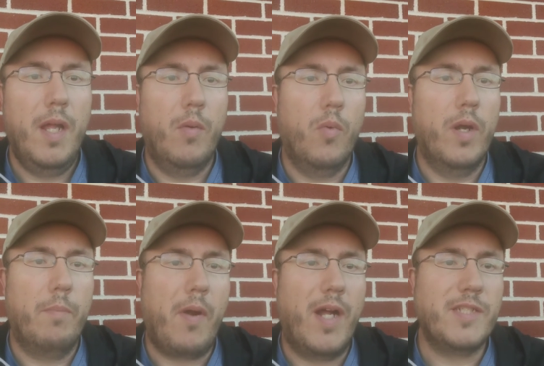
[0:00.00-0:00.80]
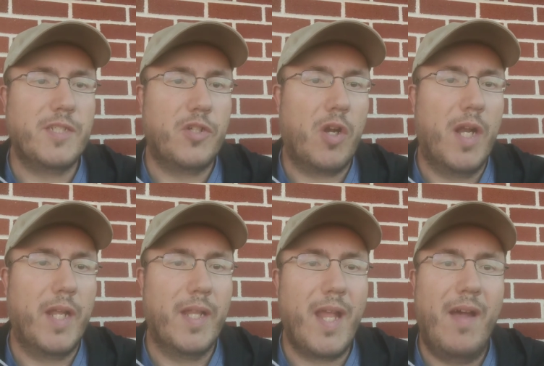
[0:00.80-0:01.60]
and we're in the process of trying
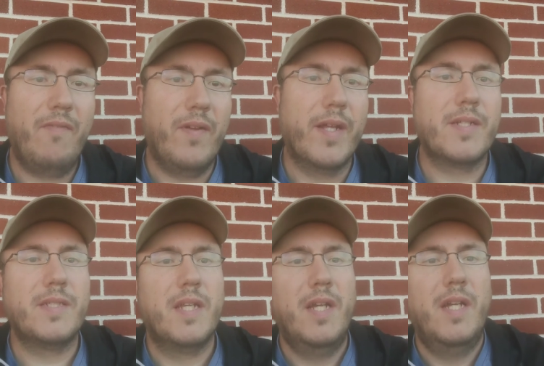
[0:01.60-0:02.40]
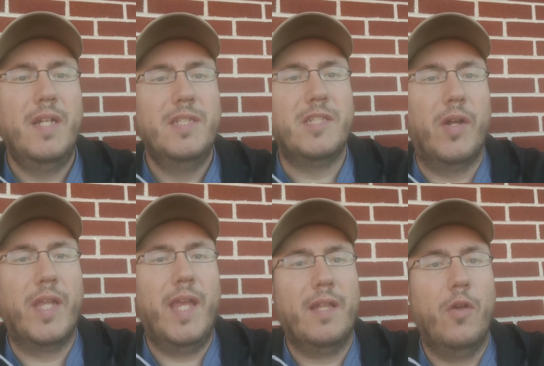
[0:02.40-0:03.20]
to get that fixed. So I
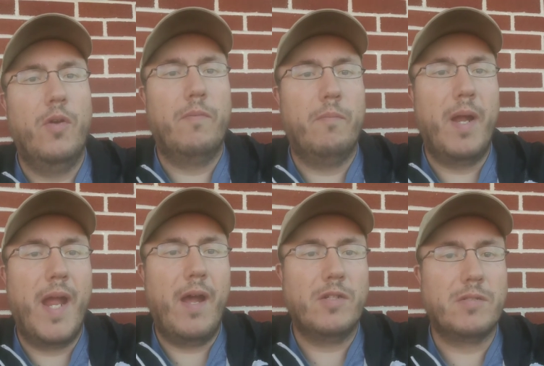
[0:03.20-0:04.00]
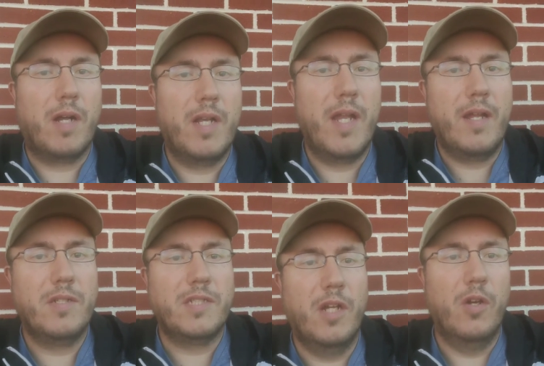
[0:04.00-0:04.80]
can't load them from my house right now,
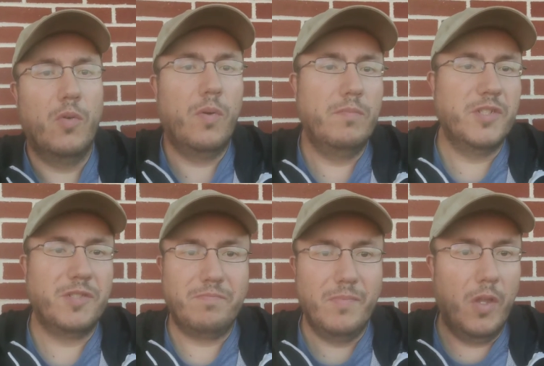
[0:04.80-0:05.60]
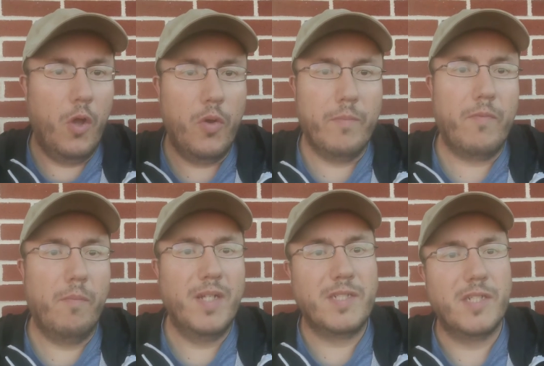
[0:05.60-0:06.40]
so I'm just loading them from
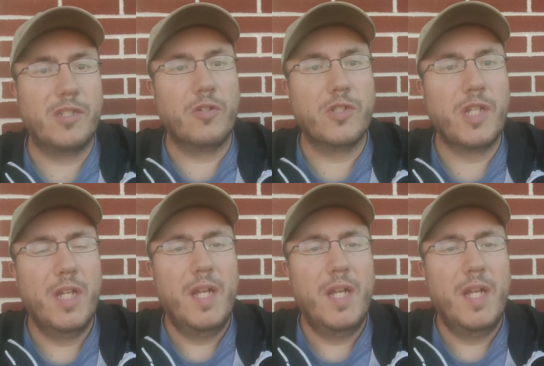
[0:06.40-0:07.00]
my sister's.